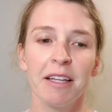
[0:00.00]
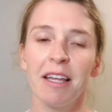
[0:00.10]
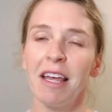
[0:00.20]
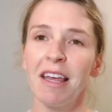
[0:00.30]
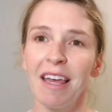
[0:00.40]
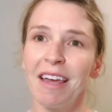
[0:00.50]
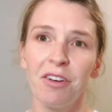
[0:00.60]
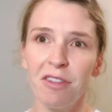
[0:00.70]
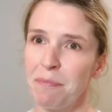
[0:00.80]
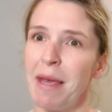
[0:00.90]
It
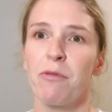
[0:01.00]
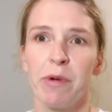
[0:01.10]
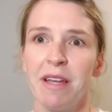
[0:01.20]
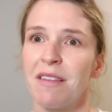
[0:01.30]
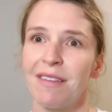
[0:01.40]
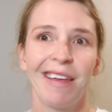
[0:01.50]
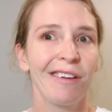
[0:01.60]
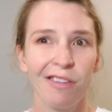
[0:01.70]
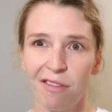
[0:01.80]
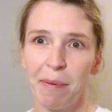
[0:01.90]
could span weeks, it
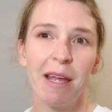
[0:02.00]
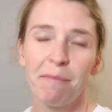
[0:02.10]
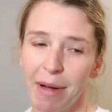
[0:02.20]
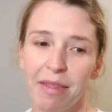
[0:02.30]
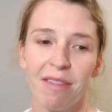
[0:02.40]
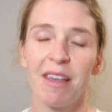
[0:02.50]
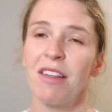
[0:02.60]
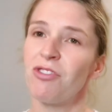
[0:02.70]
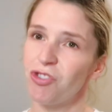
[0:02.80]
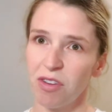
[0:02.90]
could span months.
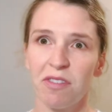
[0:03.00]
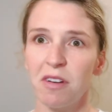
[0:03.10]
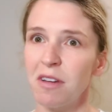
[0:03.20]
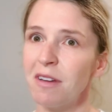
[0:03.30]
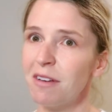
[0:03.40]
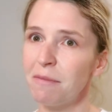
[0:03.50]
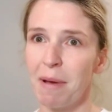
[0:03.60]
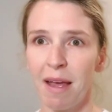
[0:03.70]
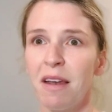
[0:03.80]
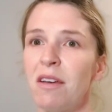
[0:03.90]
It's just gonna
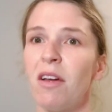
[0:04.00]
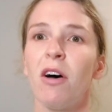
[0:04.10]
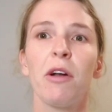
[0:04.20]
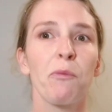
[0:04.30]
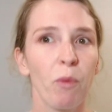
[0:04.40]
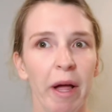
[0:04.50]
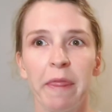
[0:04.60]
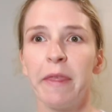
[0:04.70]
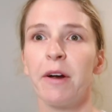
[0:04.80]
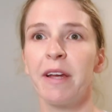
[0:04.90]
depend on what
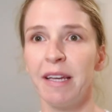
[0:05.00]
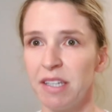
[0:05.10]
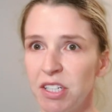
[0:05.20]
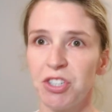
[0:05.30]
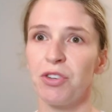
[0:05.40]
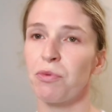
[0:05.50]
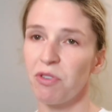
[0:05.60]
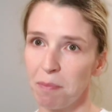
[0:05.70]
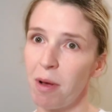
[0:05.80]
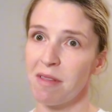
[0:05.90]
their conditioned
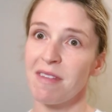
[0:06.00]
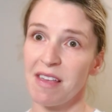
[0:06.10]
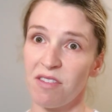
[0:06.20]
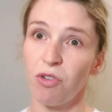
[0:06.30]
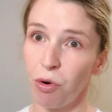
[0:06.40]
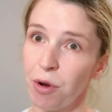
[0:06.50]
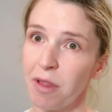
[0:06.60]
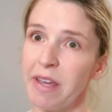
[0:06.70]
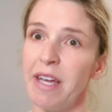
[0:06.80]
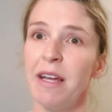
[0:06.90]
response is
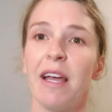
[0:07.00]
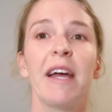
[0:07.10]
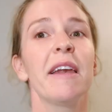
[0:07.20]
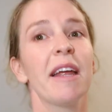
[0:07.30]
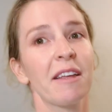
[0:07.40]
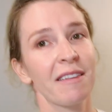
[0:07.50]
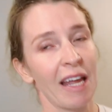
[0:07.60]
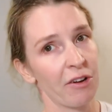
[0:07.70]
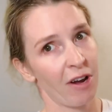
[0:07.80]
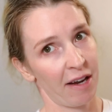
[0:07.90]
currently and
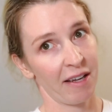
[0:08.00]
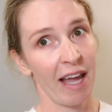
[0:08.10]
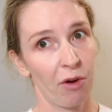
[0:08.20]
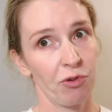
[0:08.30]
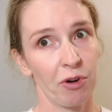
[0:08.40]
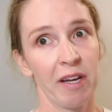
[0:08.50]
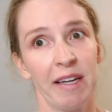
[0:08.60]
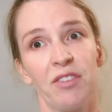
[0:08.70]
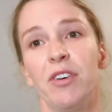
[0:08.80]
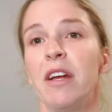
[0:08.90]
then kind of counter
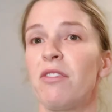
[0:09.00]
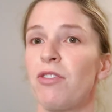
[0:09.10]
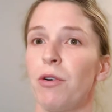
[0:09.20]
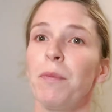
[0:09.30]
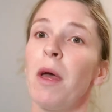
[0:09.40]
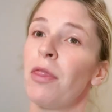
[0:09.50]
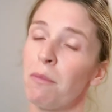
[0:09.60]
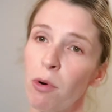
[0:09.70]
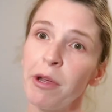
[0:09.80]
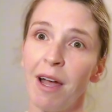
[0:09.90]
conditioning. So the
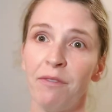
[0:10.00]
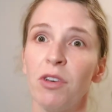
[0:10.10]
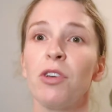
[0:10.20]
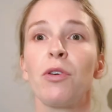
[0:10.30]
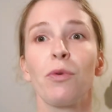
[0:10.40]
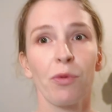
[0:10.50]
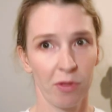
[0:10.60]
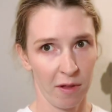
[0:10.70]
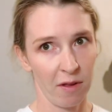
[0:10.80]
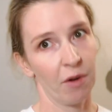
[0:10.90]
more you have to do,
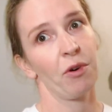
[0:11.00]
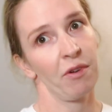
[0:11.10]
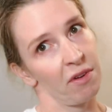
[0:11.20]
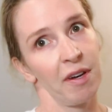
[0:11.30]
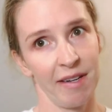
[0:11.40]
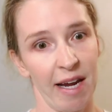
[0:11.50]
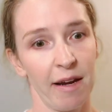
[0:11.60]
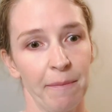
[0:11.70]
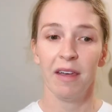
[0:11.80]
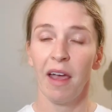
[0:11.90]
the longer it's gonna take.